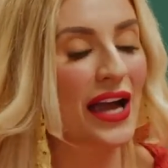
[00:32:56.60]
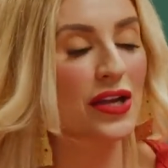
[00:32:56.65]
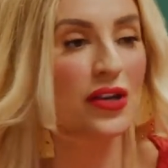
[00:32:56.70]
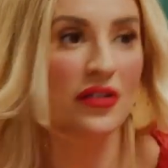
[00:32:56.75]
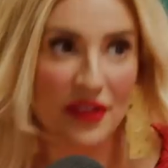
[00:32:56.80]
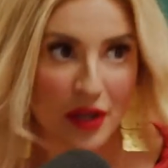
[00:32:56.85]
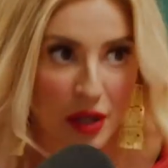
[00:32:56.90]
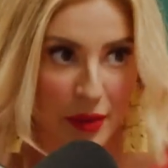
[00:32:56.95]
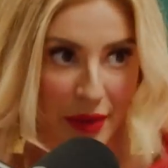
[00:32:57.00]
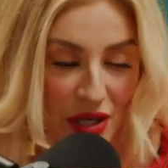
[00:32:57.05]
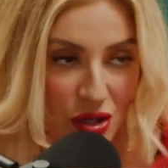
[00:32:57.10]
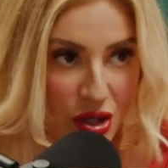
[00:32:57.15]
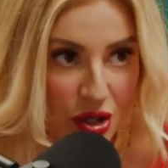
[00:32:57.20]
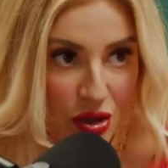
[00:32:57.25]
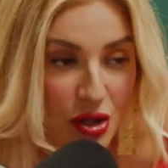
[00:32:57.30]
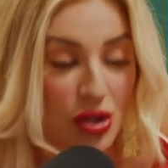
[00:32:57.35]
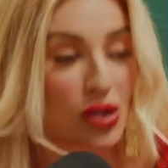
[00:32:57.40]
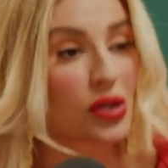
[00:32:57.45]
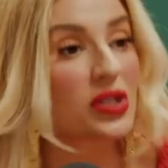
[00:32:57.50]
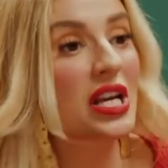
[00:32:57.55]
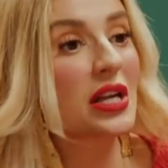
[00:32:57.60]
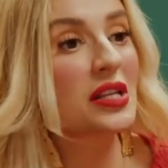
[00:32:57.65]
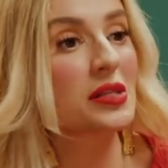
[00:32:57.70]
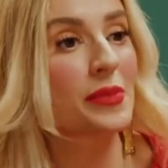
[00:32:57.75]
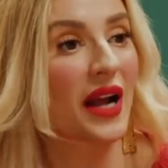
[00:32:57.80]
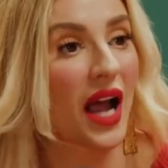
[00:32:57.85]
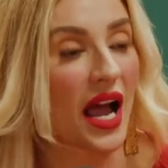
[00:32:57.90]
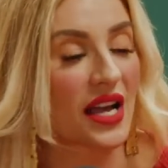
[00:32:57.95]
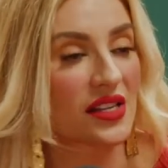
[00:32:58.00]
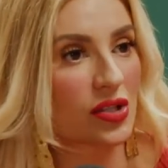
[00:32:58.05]
How you feel about children? So tell us
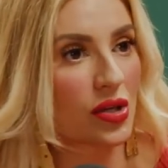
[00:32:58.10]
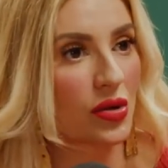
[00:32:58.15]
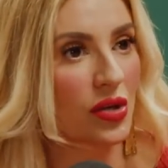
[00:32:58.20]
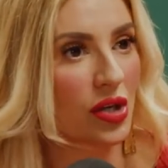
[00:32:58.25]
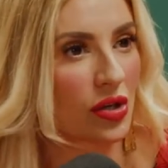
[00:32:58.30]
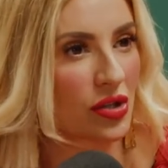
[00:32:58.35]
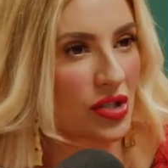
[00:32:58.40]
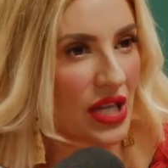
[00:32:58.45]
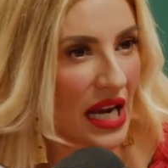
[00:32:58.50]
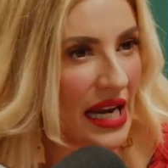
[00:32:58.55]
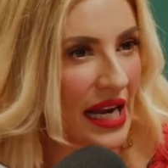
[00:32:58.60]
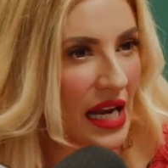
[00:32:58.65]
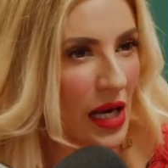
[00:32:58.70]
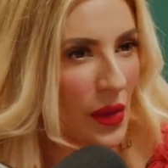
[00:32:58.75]
about guys. You, are dating wait, wait,